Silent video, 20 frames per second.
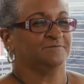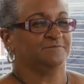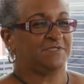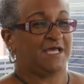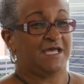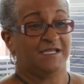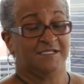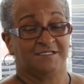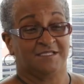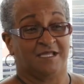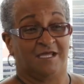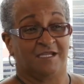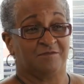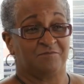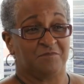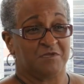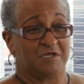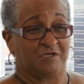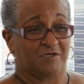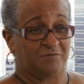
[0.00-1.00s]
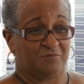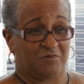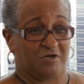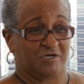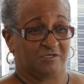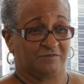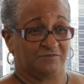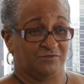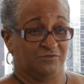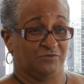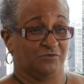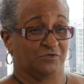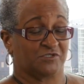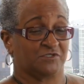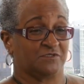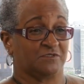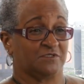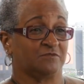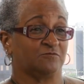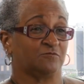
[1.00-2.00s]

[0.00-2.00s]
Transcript: Panasonic being a part of Newark's